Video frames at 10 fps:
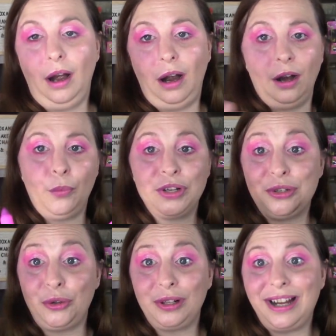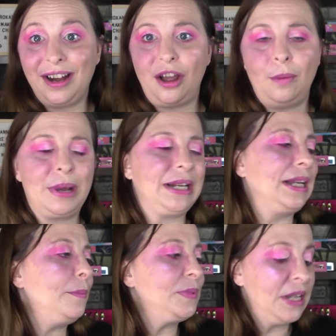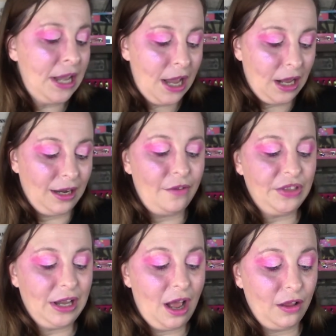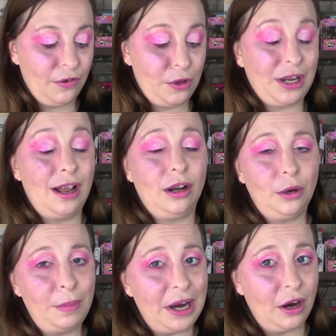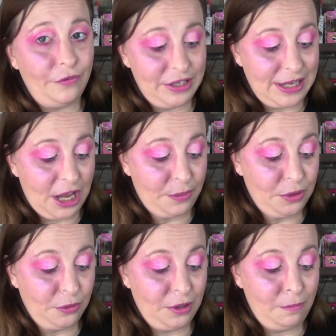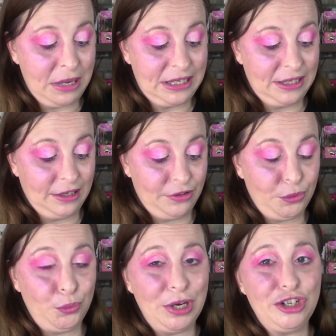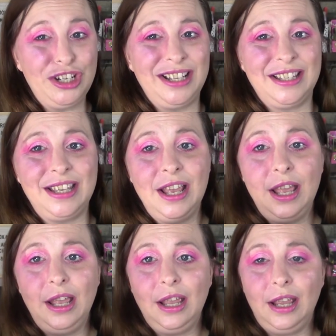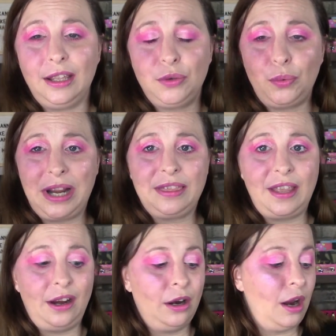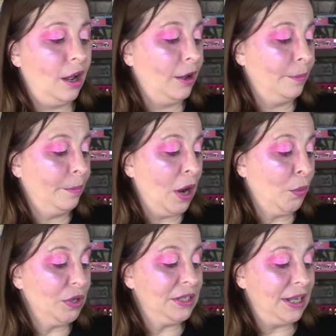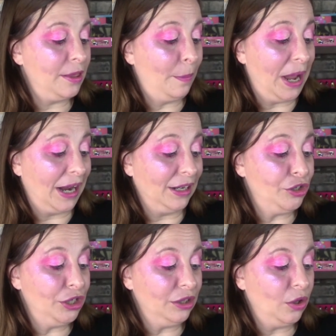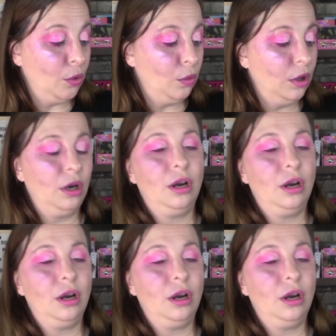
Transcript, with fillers: were still kind of on my lips. I love the color. The color payoff is absolutely amazing. It's rich. It's right there. I will say the packaging though